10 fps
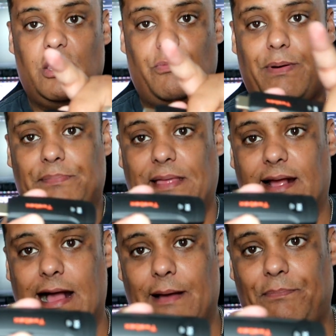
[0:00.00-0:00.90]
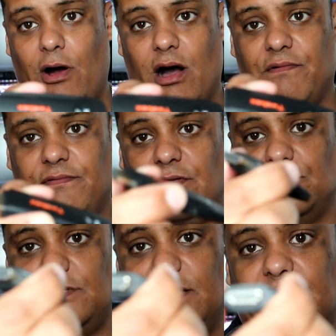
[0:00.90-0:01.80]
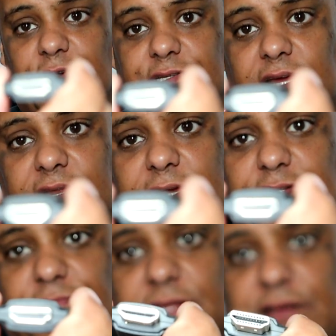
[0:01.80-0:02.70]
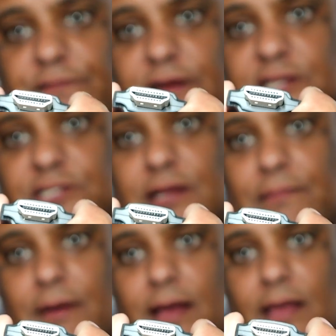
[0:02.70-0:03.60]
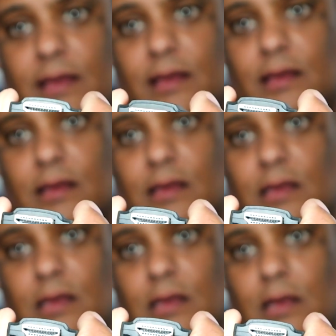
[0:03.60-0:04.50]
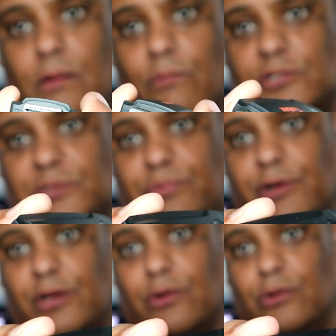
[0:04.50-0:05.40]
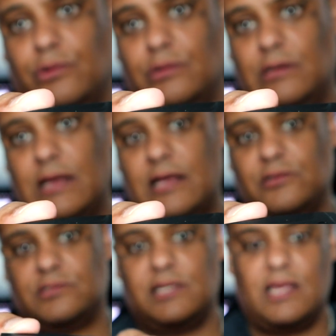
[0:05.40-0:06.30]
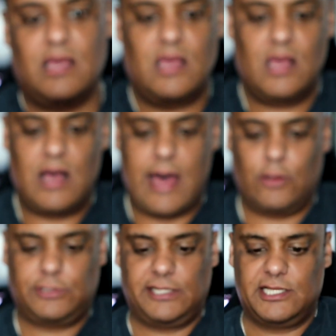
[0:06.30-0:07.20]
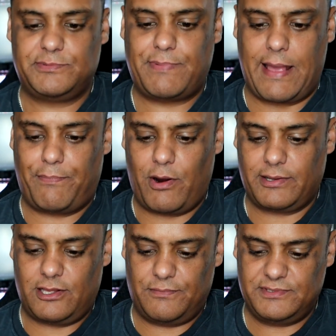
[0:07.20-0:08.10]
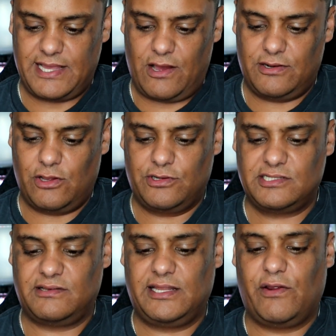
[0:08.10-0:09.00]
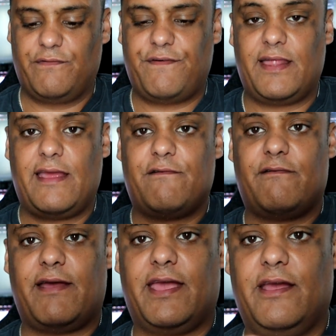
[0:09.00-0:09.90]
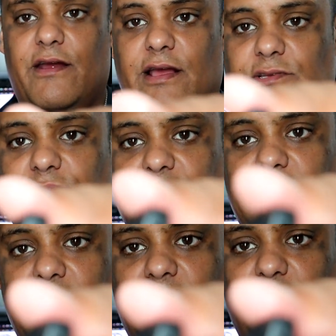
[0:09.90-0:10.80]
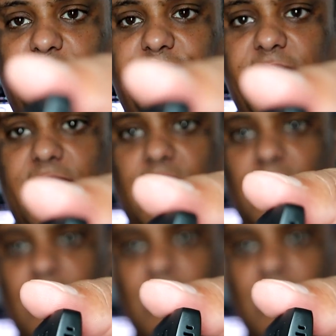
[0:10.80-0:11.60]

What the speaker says: You pop that cap off, you see there's a connection right there for HDMI, which is pretty cool. As you see, I don't think this back part comes out. No, there's a little vent area right here. As you can see, a little vent.